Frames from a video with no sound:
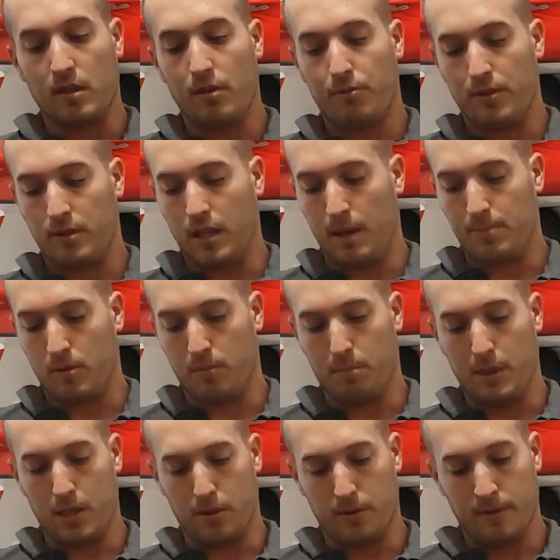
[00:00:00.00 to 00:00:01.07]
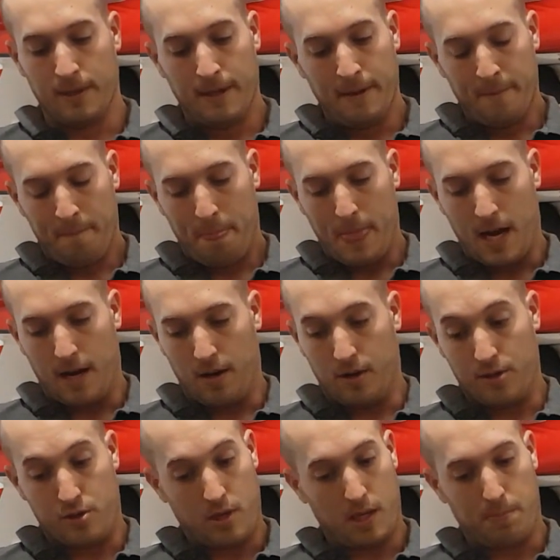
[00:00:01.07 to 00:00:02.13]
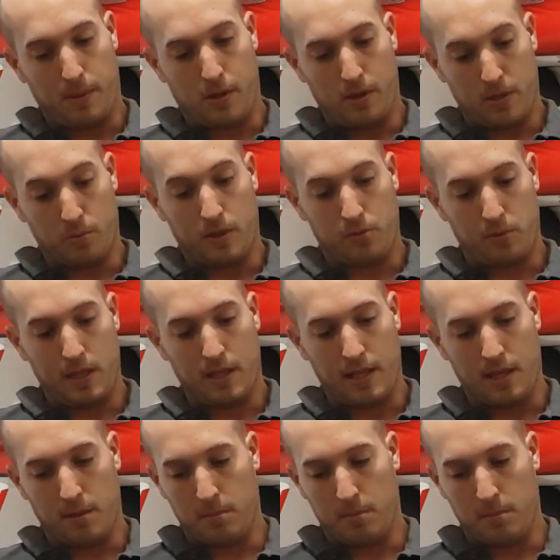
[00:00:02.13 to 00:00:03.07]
different types of metal on JetBar. It was really an